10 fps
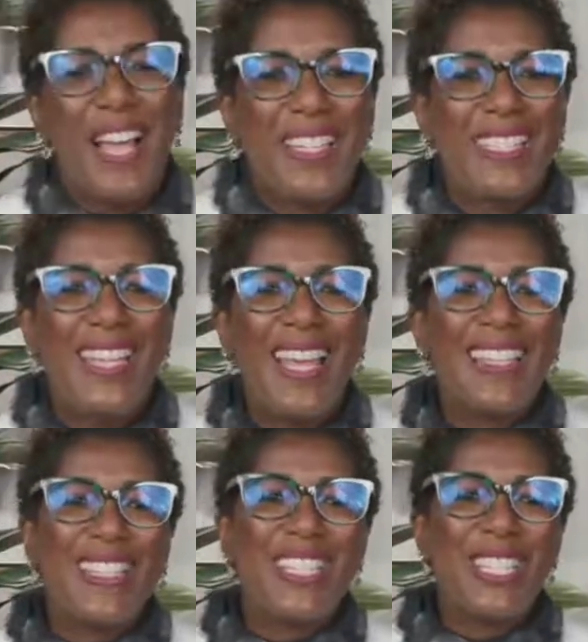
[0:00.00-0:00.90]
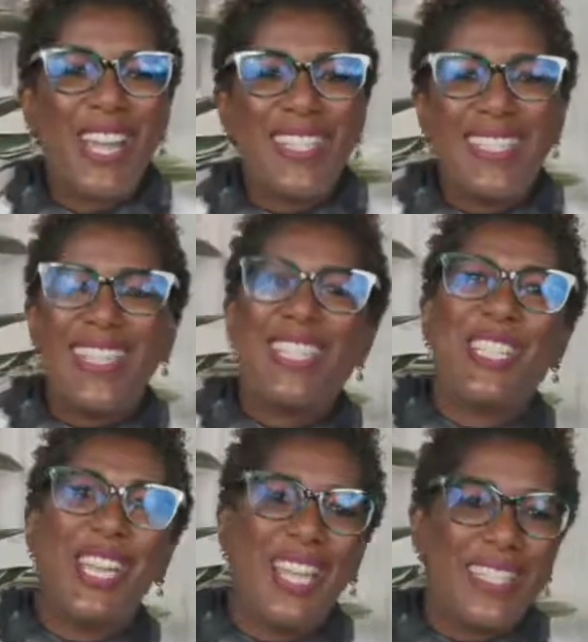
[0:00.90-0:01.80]
Does the Johnson &
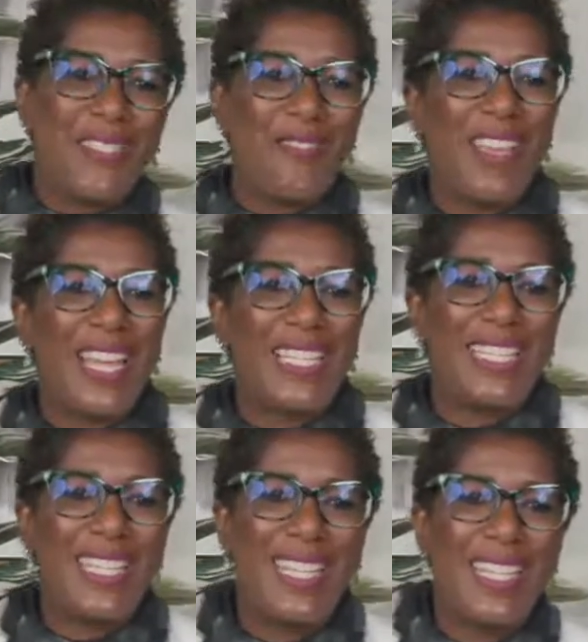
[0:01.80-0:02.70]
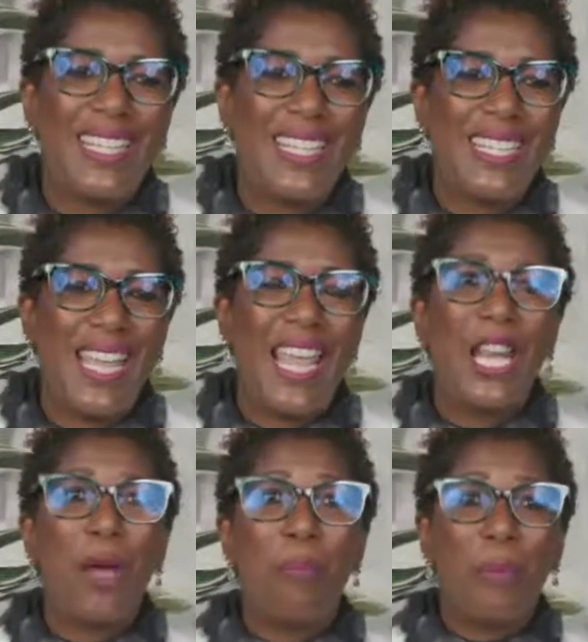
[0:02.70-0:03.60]
Johnson vaccine contain
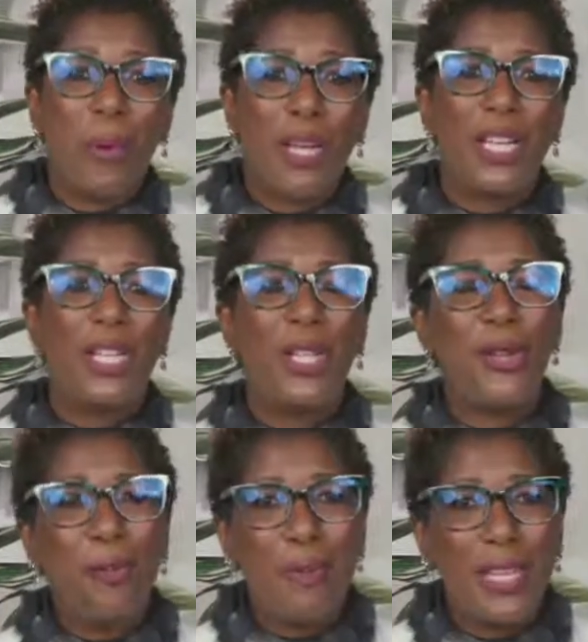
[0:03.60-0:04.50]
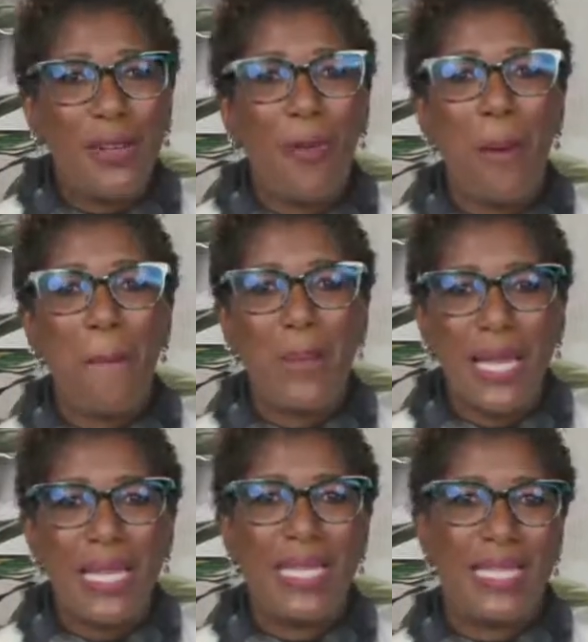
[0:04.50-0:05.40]
aborted human or
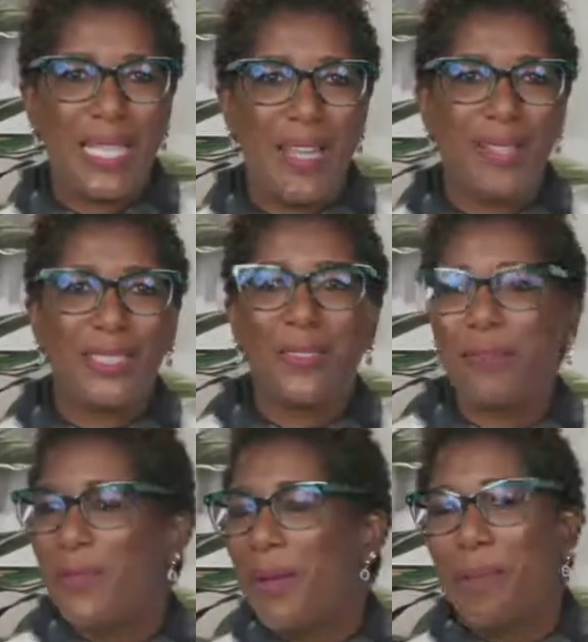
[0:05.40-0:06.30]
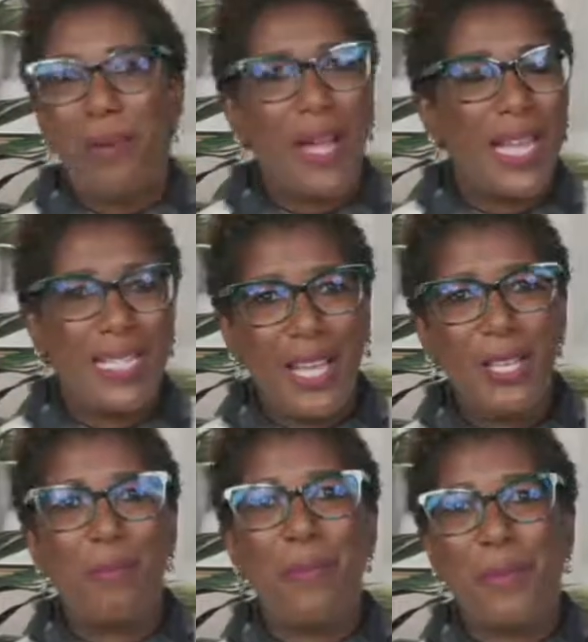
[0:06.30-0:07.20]
monkey cells? Boy, I tell
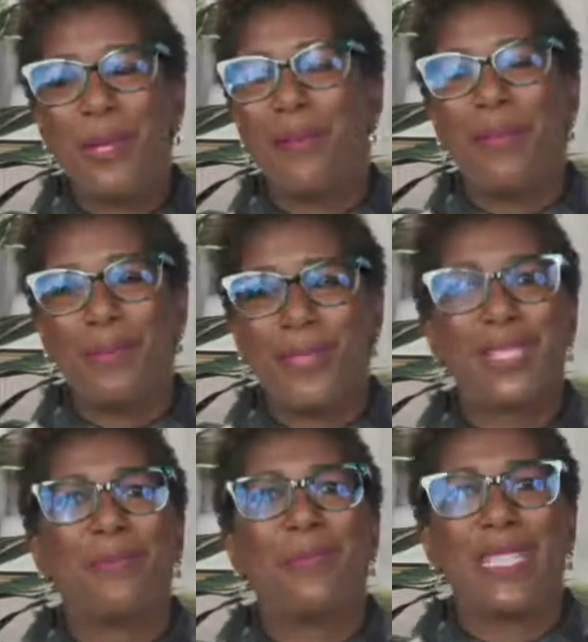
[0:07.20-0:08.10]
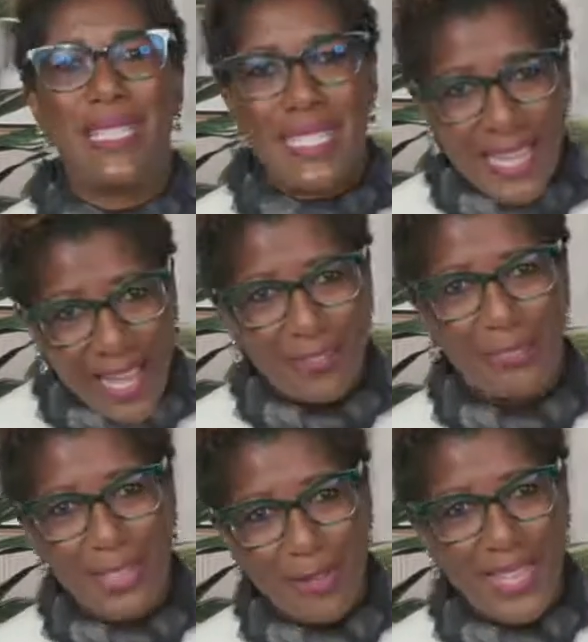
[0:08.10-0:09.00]
you, people come up with some stuff,
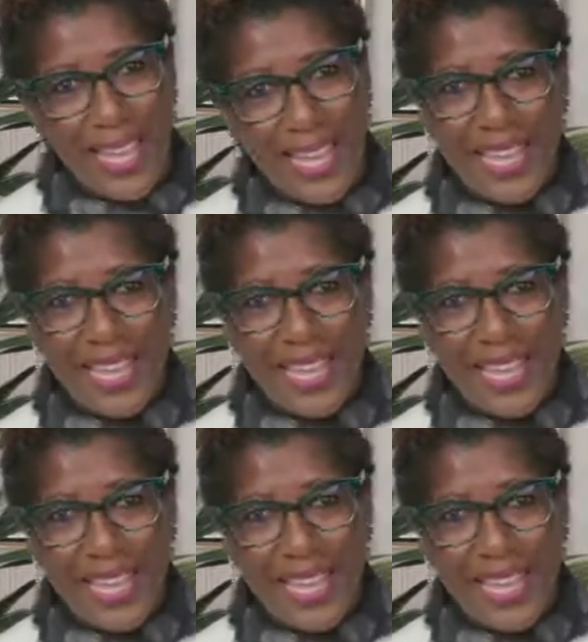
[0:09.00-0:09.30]
don't they?